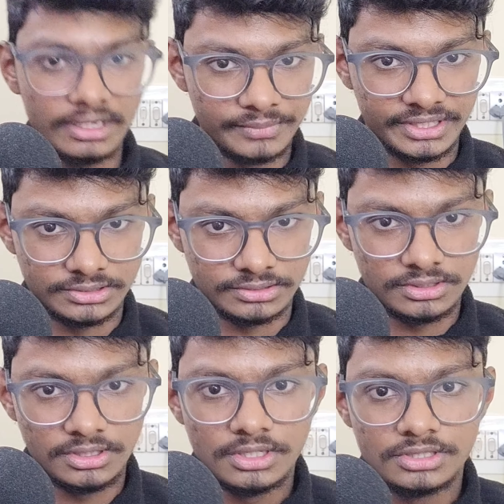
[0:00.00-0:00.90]
impression.
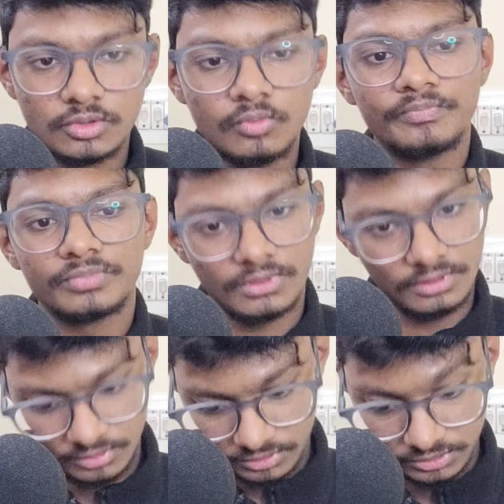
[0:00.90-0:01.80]
So
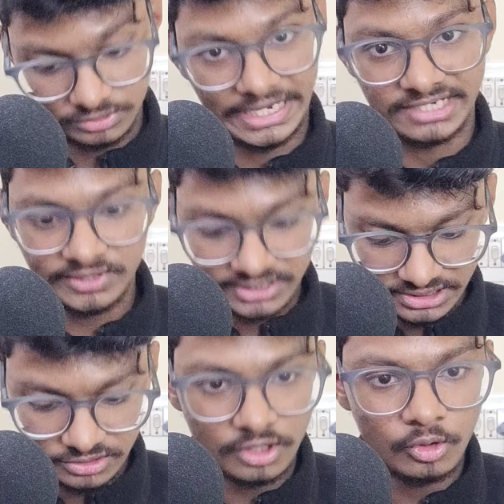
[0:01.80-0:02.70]
that's why this
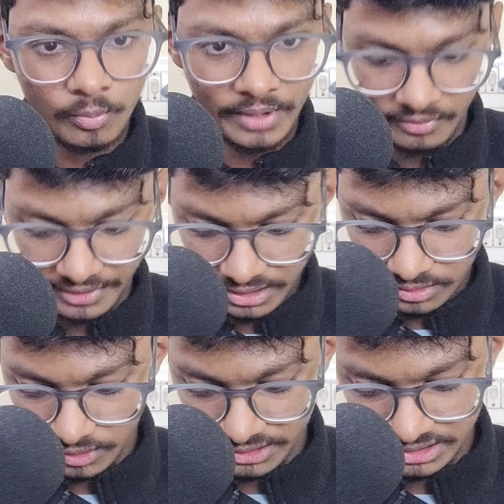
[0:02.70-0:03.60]
is on the low priority.
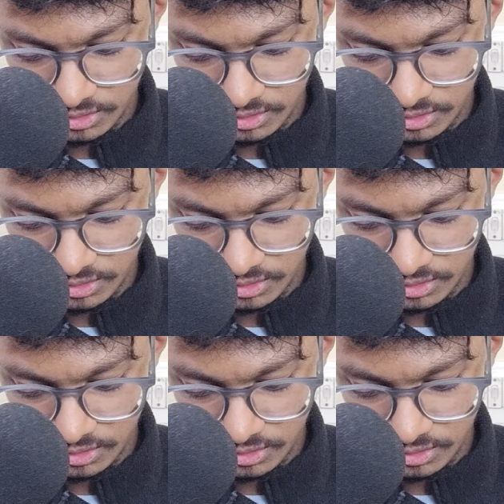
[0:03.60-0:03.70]
Okay, these